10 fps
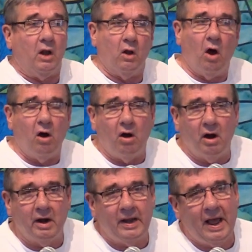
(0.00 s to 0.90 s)

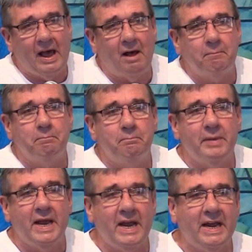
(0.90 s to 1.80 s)
Lord, help
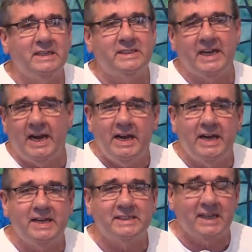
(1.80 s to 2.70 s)
me,
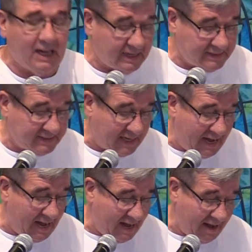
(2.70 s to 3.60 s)
Jesus,
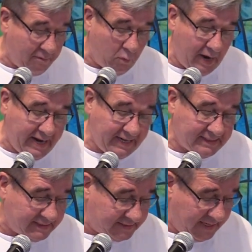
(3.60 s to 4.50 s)
I
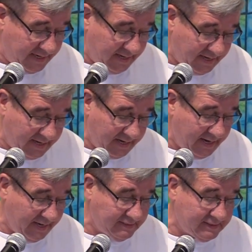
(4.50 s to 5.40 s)
wasted
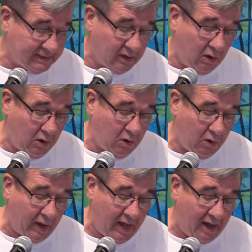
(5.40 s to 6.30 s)
it,
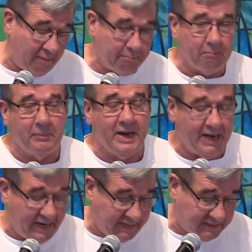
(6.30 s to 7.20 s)
so help
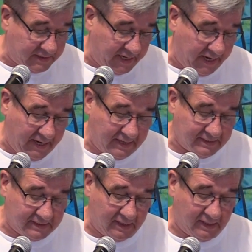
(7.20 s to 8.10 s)
me,
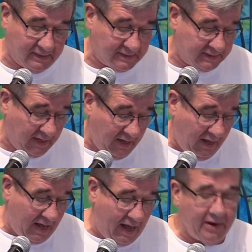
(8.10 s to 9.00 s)
Jesus,
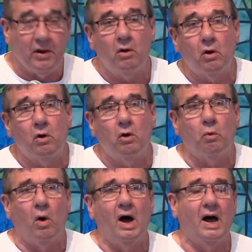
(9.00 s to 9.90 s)
I know
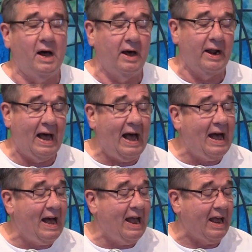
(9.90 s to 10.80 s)
what
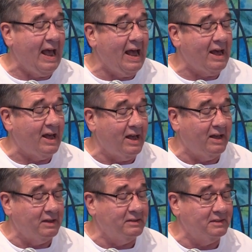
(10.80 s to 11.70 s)
I
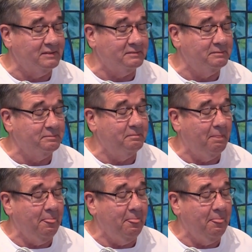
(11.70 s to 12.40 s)
am.